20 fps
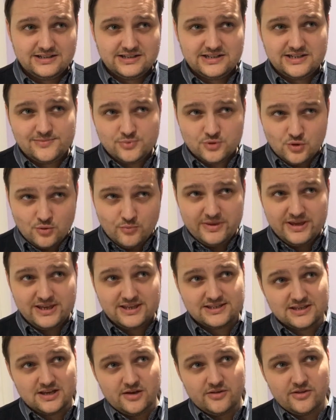Typical me
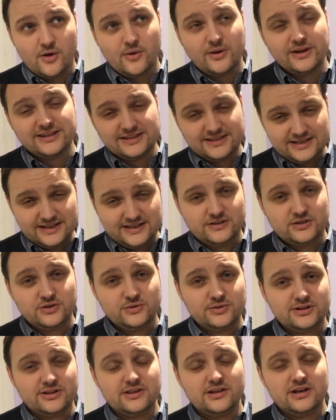style though, I did
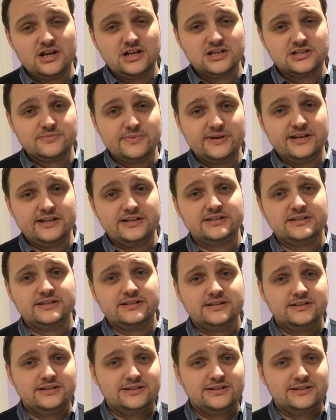do it at the last minute.